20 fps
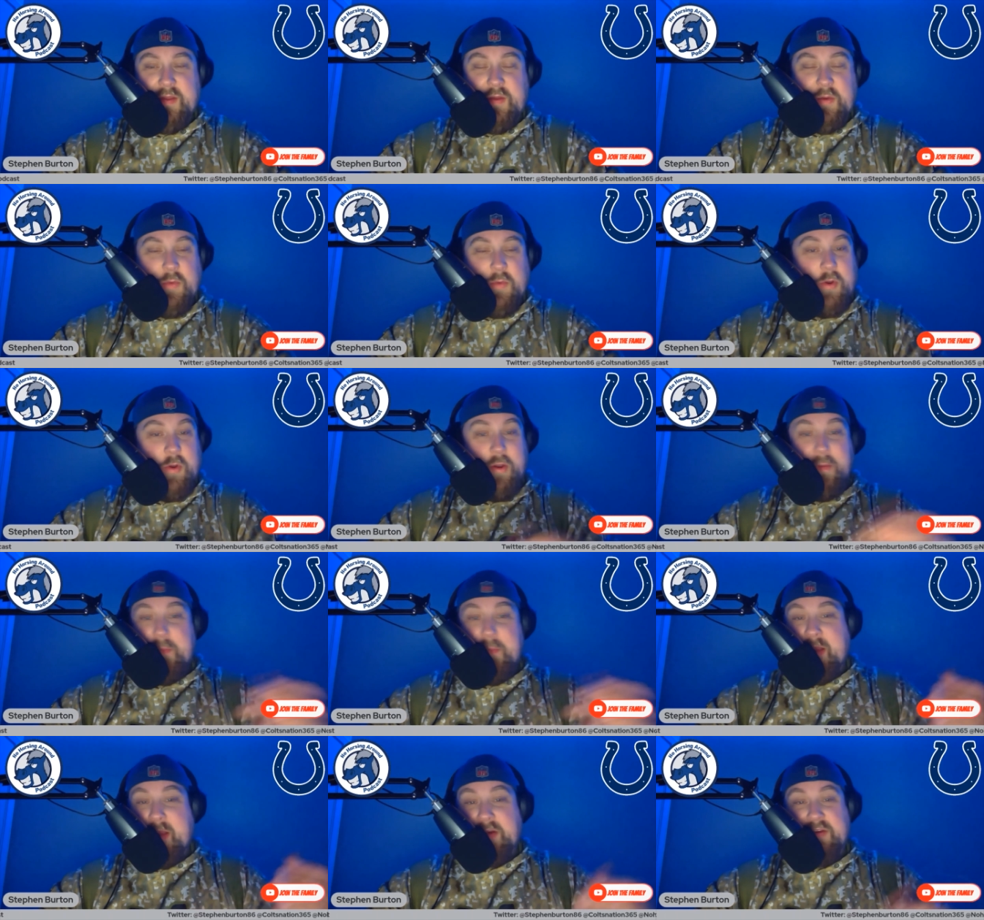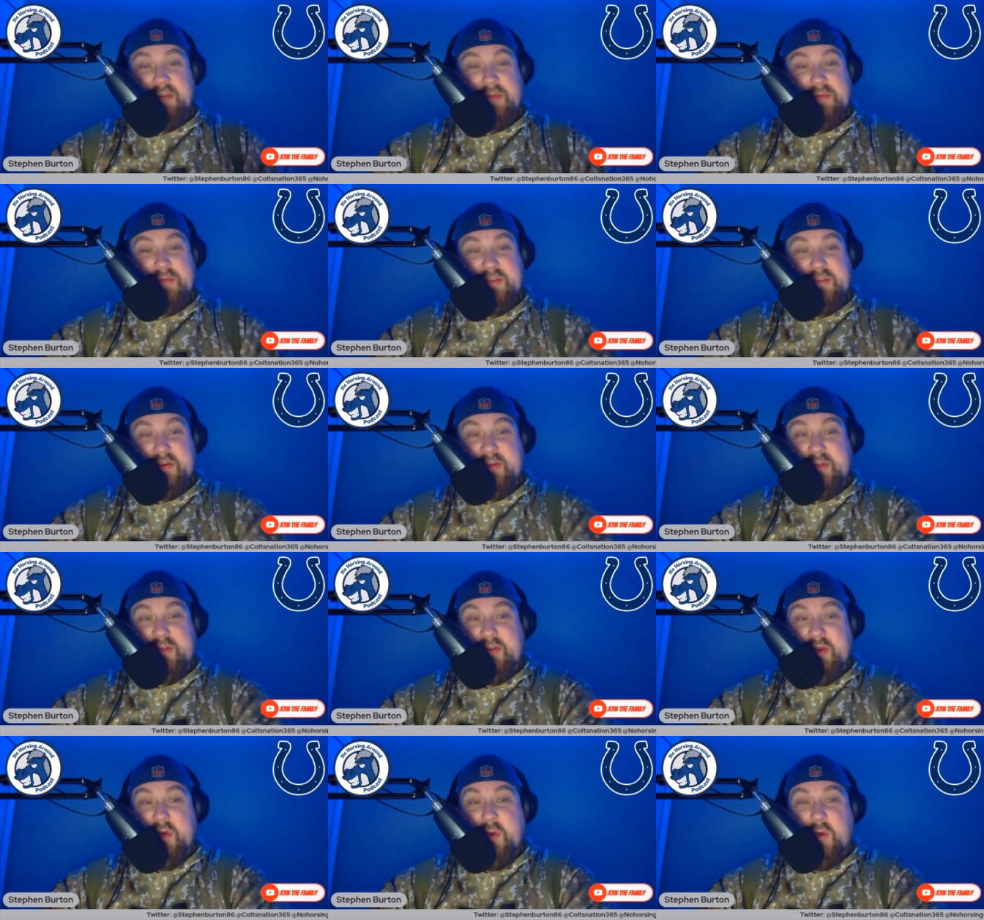Welcome back to another episode of the
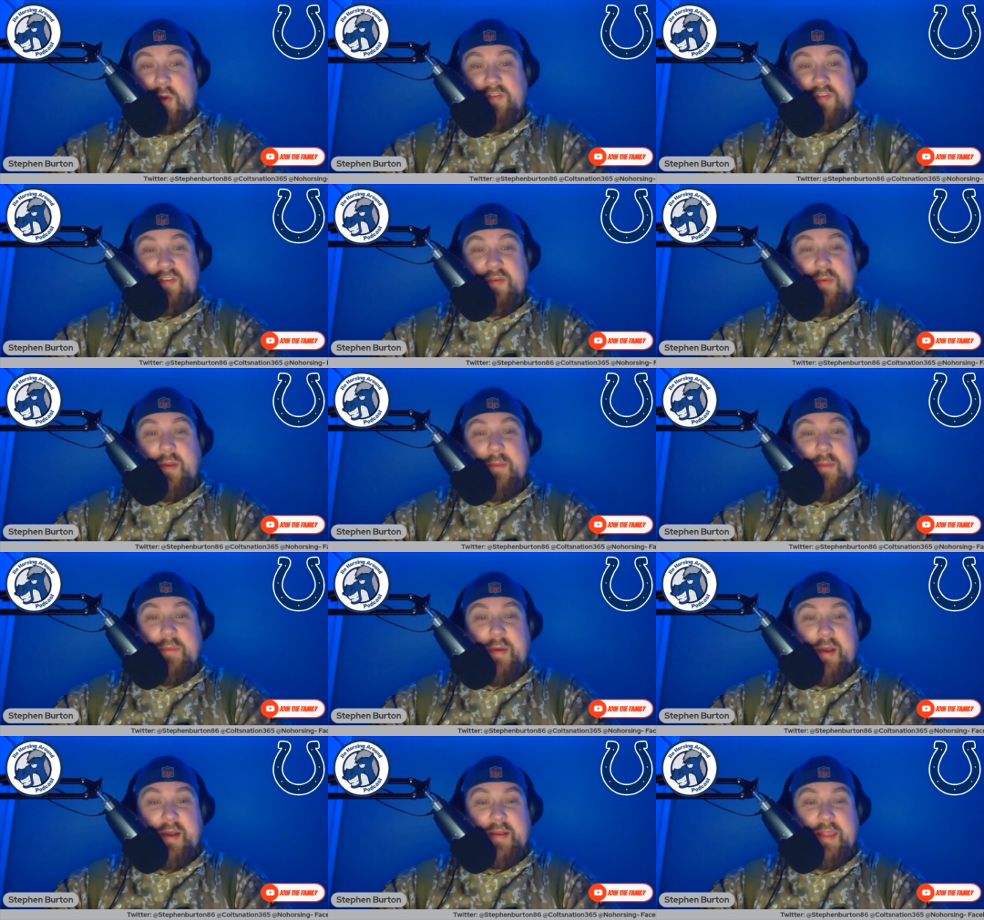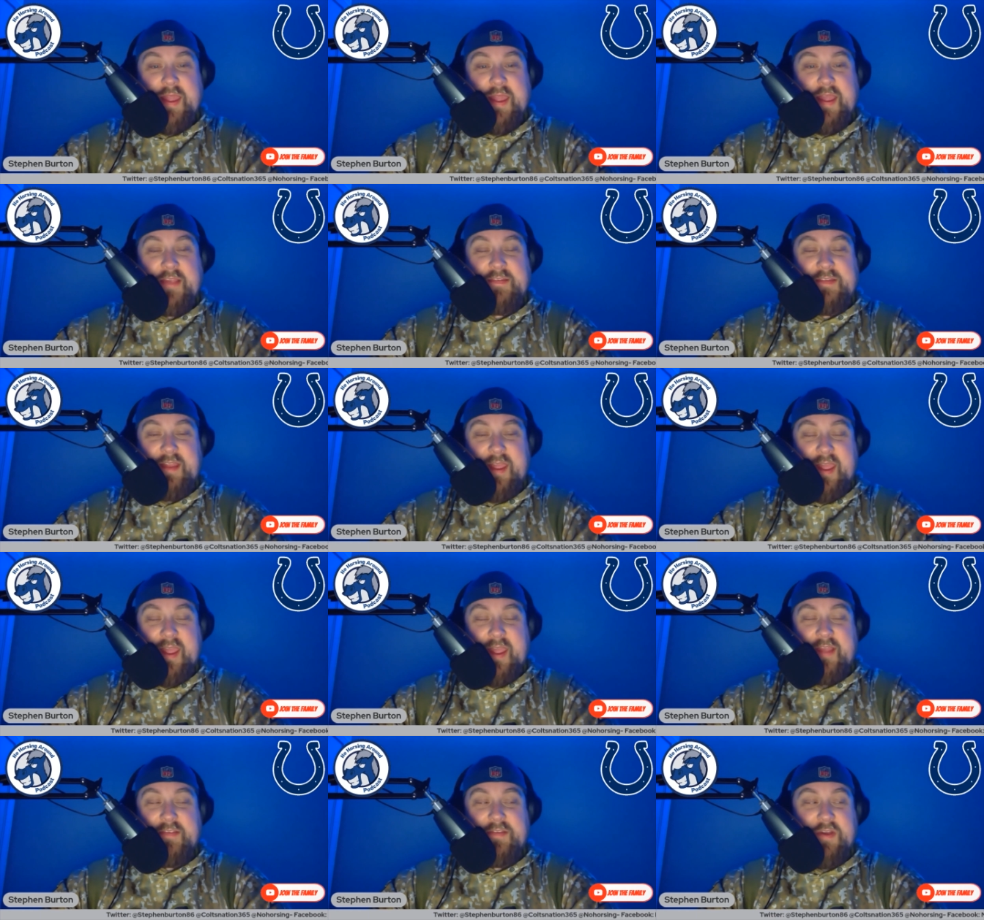No Horsing Around podcast.
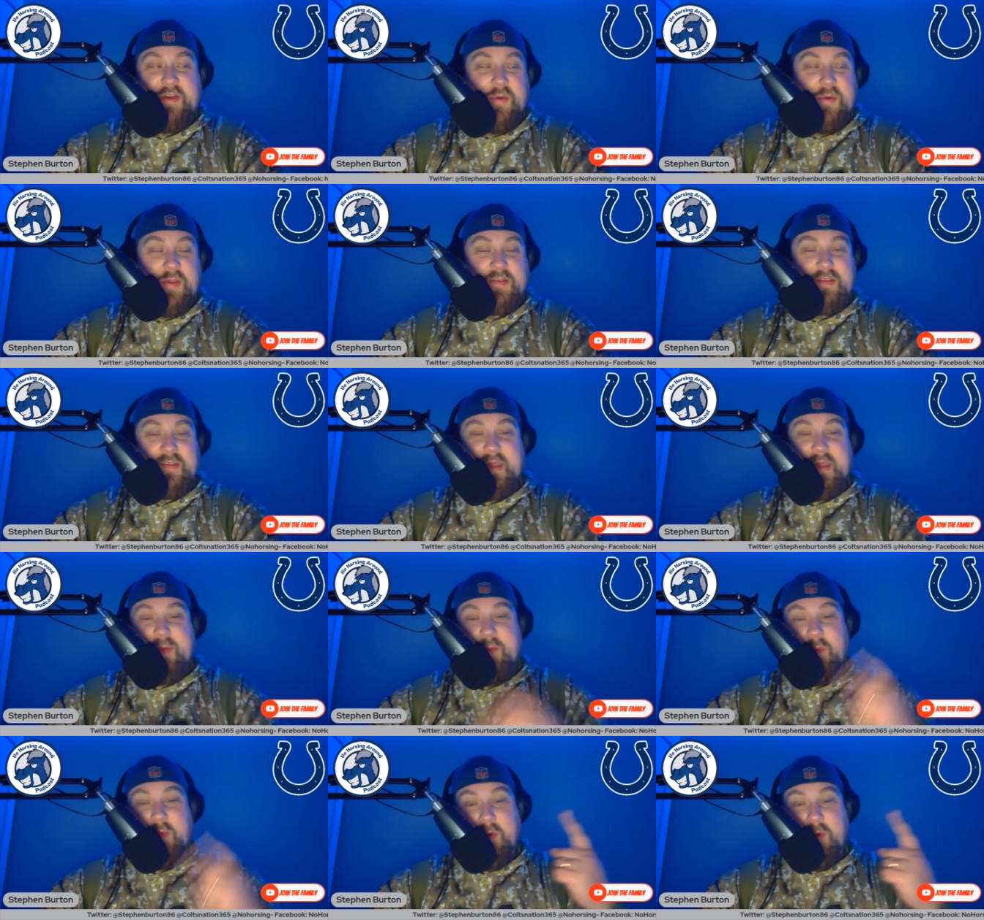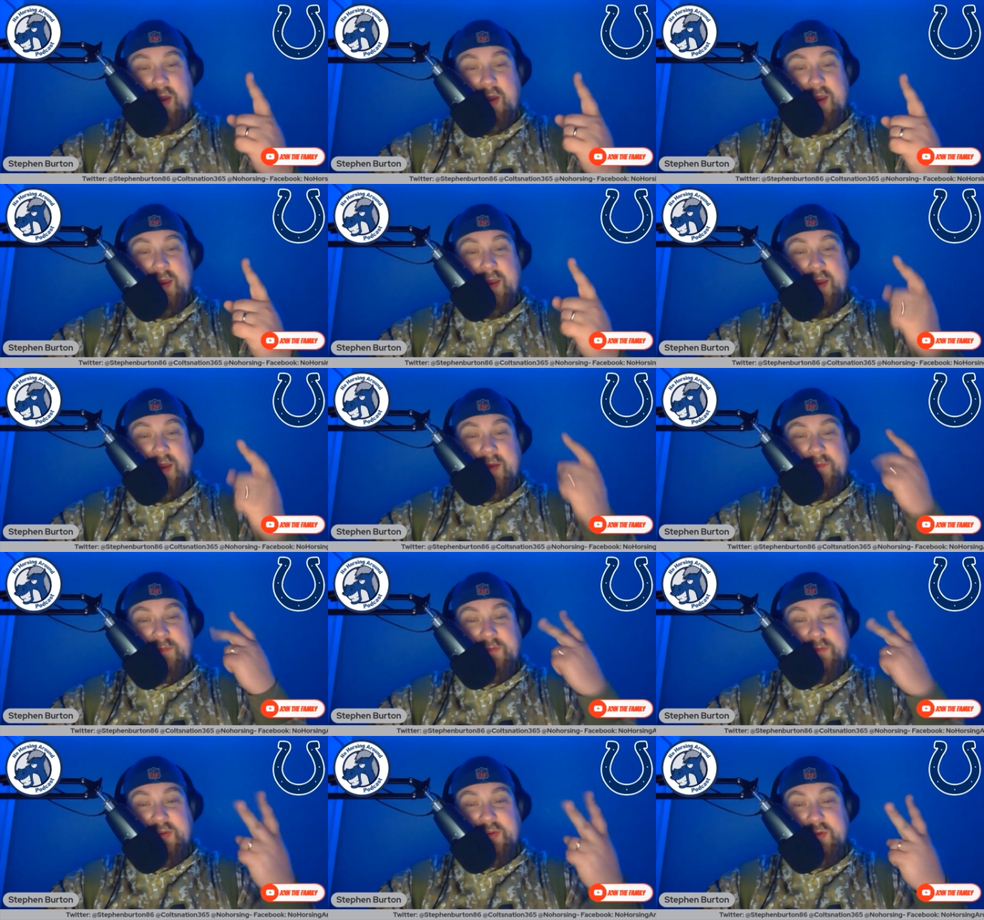As always, I am one of
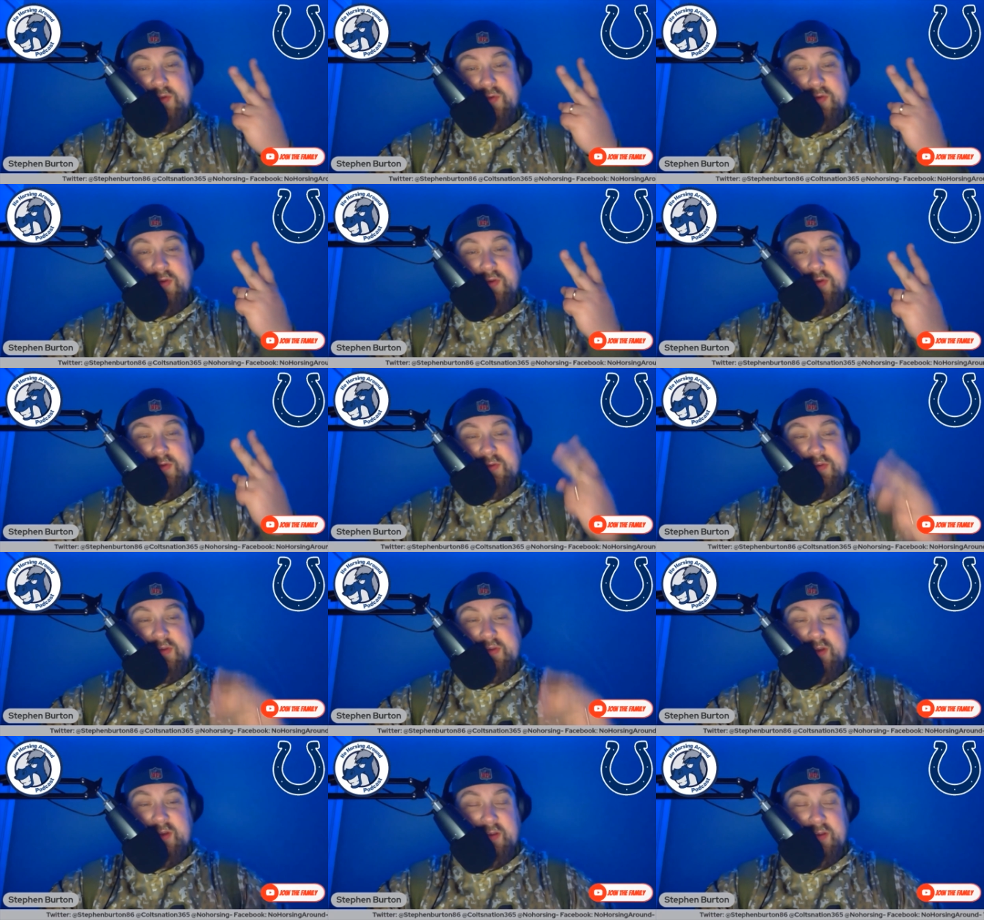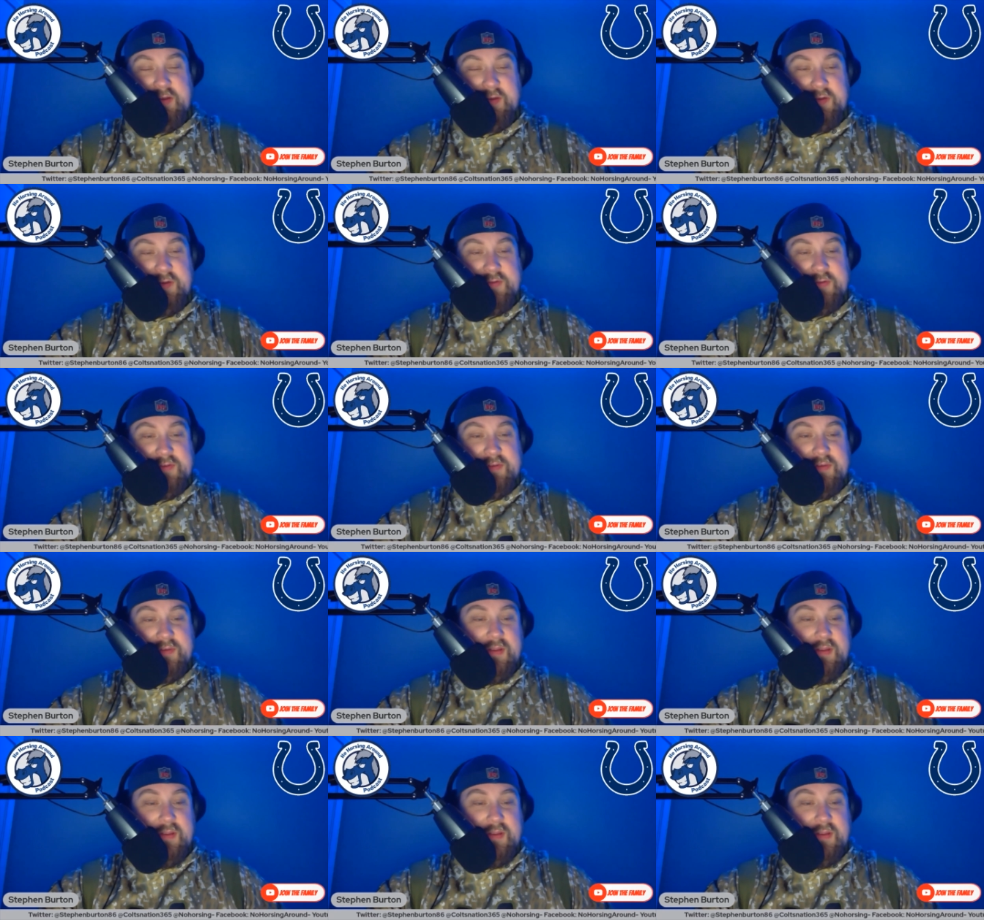two dudes talking Colts.